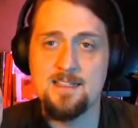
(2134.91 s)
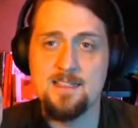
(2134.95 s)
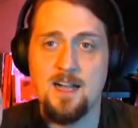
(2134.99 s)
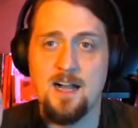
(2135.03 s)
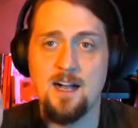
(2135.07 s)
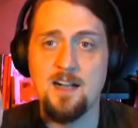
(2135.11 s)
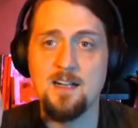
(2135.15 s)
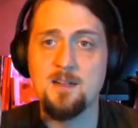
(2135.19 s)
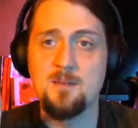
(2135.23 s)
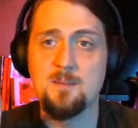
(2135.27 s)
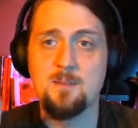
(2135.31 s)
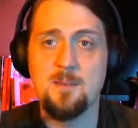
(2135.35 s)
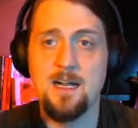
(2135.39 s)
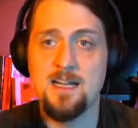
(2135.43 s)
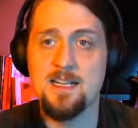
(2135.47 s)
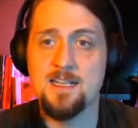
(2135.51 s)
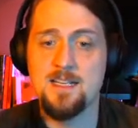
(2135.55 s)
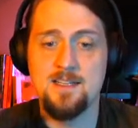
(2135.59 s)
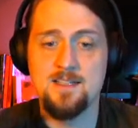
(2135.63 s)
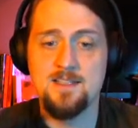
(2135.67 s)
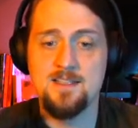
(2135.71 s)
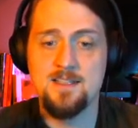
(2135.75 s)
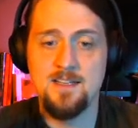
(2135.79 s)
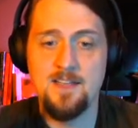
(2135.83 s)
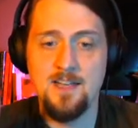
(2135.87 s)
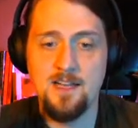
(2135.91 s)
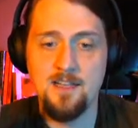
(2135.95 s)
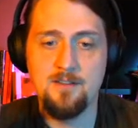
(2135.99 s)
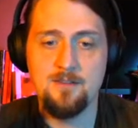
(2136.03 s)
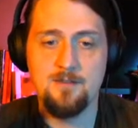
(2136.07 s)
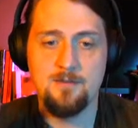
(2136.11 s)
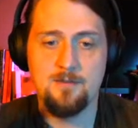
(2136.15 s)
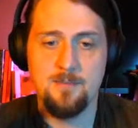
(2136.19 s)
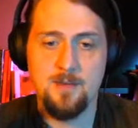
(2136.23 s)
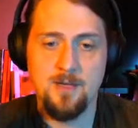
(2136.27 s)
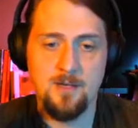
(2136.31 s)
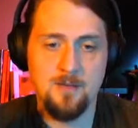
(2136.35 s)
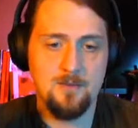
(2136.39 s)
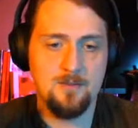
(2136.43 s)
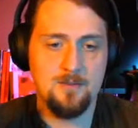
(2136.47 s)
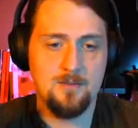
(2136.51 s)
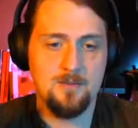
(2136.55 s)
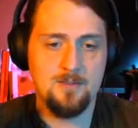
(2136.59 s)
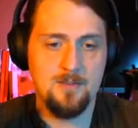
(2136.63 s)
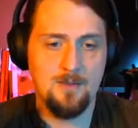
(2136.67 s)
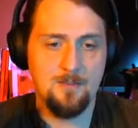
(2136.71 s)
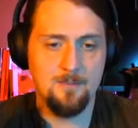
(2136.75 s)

hung by his knife belt.